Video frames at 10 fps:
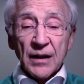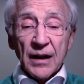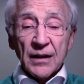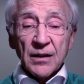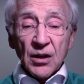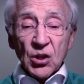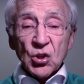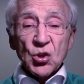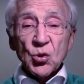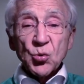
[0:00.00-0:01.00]
on
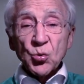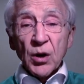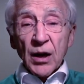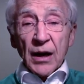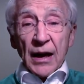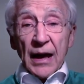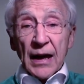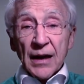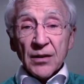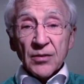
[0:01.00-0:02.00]
you
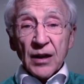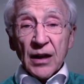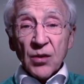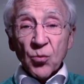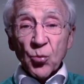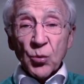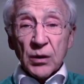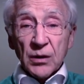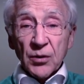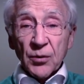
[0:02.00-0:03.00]
as a
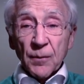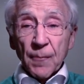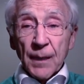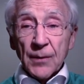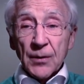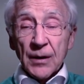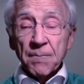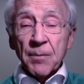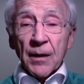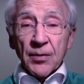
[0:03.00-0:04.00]
reader? Okay,
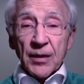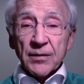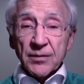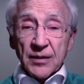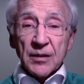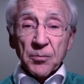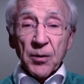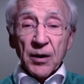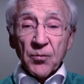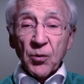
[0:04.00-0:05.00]
that's that's
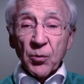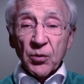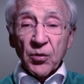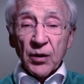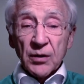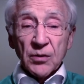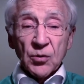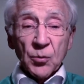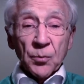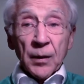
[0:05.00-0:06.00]
part of what we're trying to do.
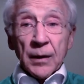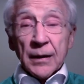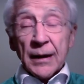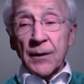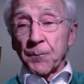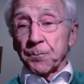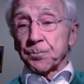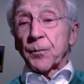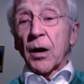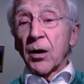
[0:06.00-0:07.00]
Now,
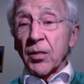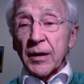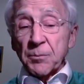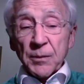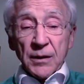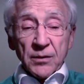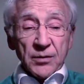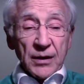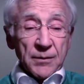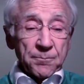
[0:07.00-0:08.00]
all that being
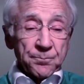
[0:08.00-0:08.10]
said,